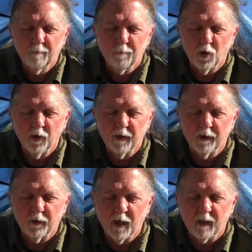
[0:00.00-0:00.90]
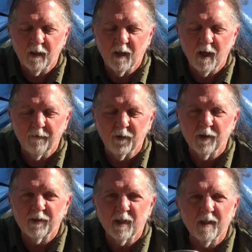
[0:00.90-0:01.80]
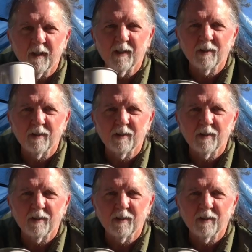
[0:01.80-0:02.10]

pulling it directly off there, it's kind of nice